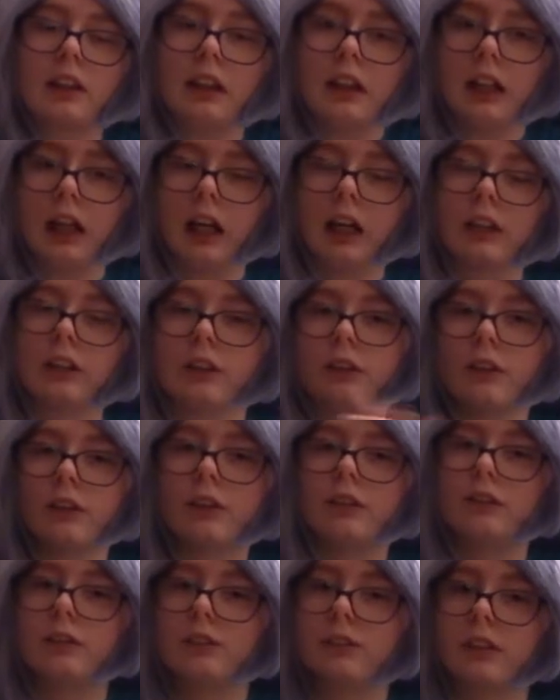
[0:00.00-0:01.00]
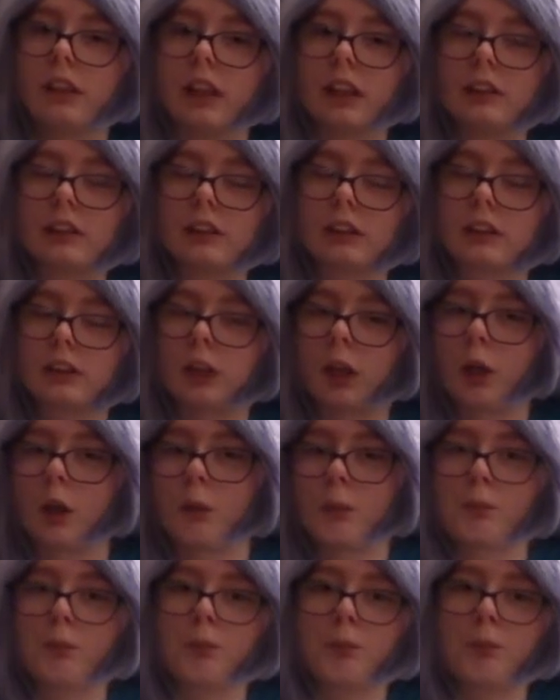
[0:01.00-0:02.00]
I know that
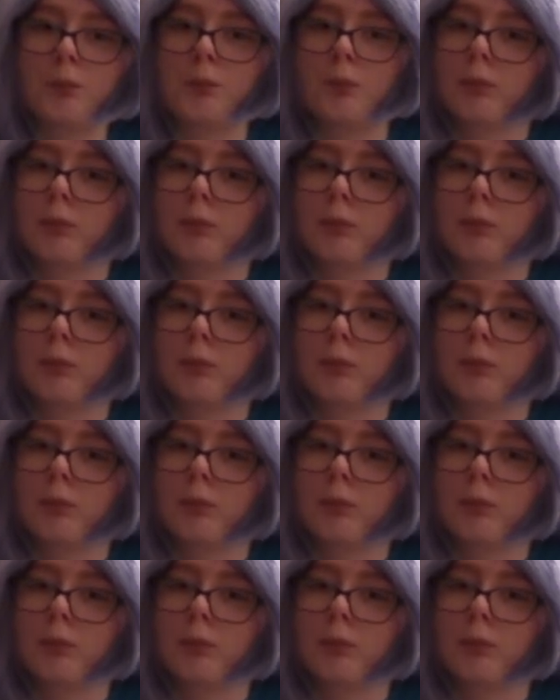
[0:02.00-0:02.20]
some